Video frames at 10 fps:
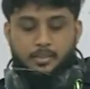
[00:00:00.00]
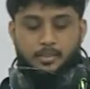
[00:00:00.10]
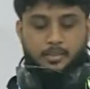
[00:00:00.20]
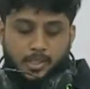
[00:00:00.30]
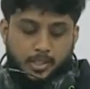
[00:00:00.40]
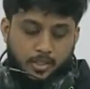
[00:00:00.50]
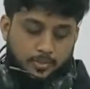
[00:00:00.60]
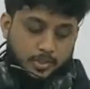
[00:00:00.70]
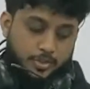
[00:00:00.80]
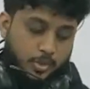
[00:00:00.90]
a side of the
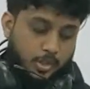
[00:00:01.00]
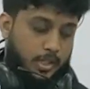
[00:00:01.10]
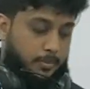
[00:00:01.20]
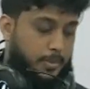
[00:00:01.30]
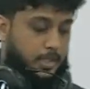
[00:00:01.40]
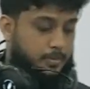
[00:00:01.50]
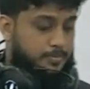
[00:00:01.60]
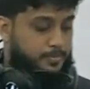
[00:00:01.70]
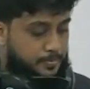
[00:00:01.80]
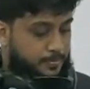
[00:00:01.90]
square lamina.
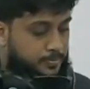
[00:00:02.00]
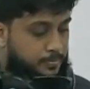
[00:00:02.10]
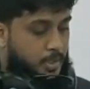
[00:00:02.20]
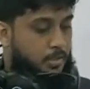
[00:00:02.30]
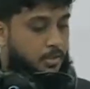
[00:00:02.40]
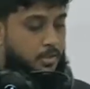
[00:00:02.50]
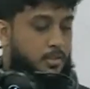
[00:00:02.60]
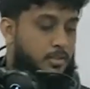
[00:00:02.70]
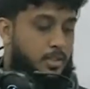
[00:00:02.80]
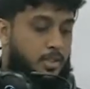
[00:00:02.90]

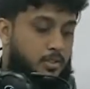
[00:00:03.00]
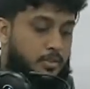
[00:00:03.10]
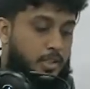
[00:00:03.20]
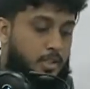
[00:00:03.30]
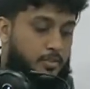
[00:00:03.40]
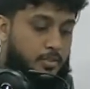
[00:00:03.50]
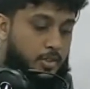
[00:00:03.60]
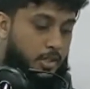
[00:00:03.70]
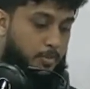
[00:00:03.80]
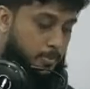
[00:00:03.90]
The length of a side of the square
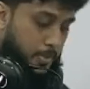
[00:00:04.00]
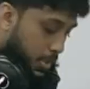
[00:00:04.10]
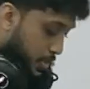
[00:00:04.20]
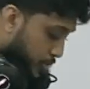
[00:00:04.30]
lamina B is 4